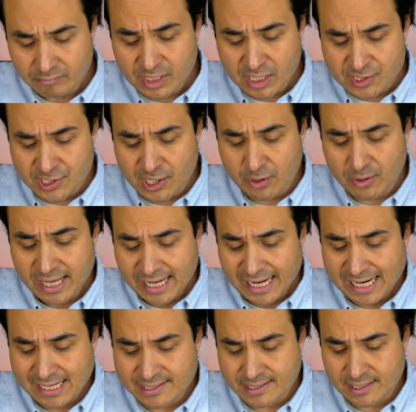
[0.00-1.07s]
So
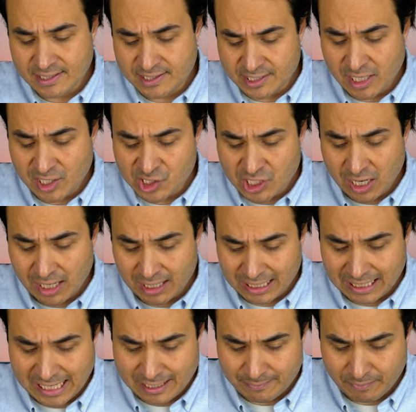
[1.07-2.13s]
it's a Zersha
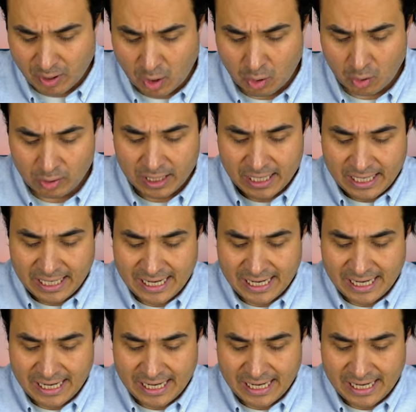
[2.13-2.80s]
clay bowl.